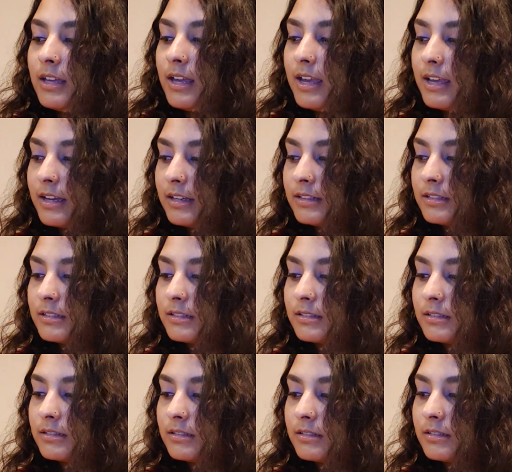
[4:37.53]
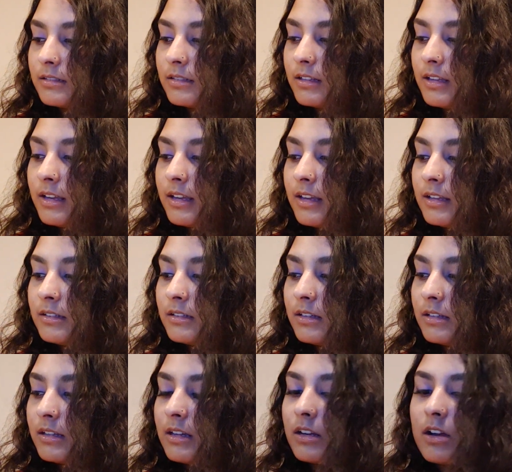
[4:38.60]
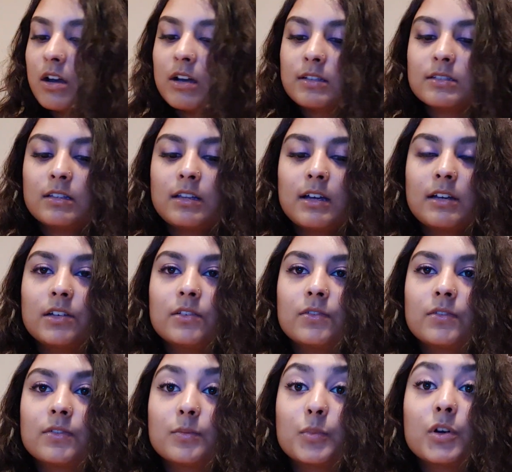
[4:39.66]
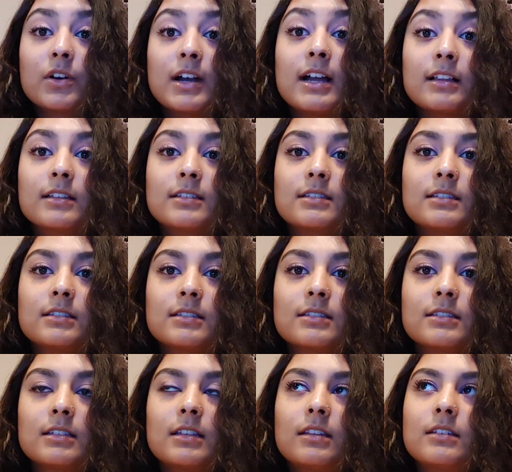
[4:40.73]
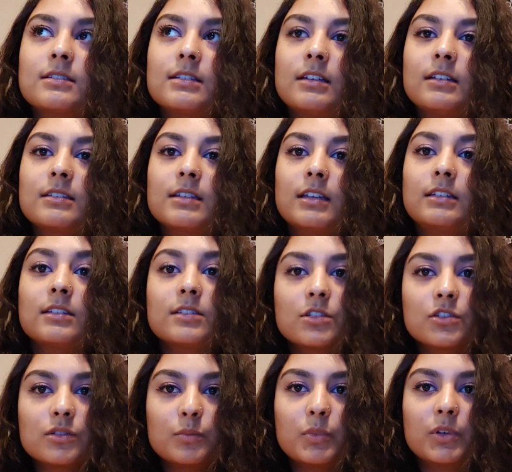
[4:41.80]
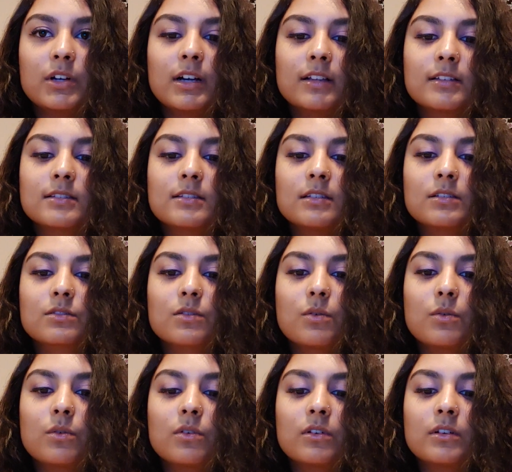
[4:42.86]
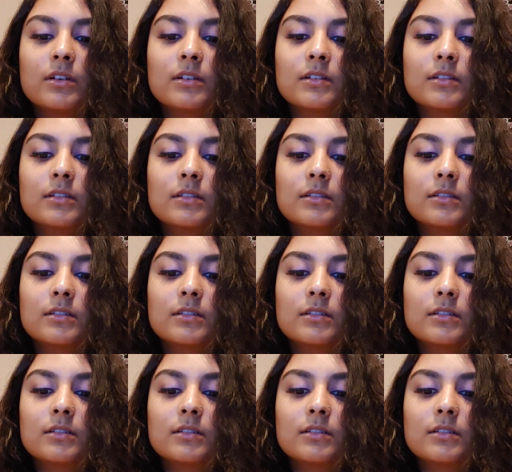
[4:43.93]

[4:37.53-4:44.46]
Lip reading: And it can cause a lot of paralysis, in the sense like decision paralysis, or